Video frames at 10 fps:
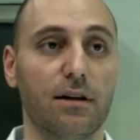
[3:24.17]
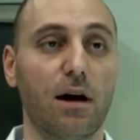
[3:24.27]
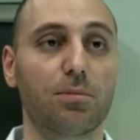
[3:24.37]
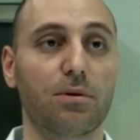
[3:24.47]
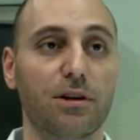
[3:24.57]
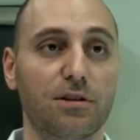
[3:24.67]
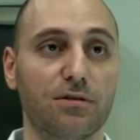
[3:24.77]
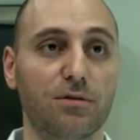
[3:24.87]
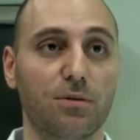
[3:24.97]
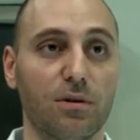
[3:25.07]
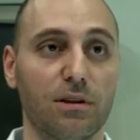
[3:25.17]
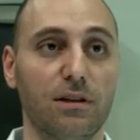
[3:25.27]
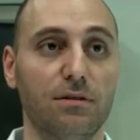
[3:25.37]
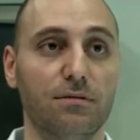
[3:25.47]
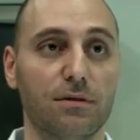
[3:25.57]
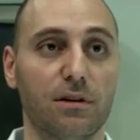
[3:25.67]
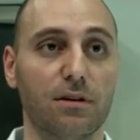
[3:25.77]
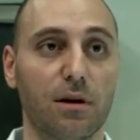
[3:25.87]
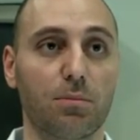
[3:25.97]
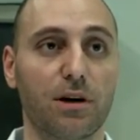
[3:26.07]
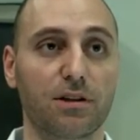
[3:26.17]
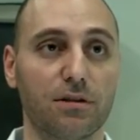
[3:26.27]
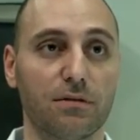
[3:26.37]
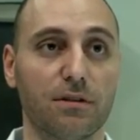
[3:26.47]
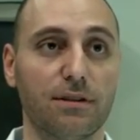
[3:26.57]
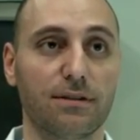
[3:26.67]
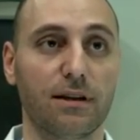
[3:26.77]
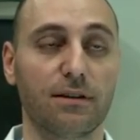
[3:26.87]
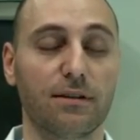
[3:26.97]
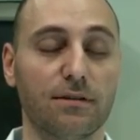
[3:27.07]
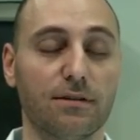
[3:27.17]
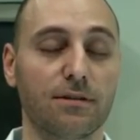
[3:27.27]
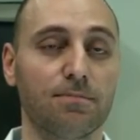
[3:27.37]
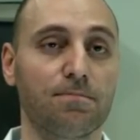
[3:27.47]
operations to relieve compression of these tendons.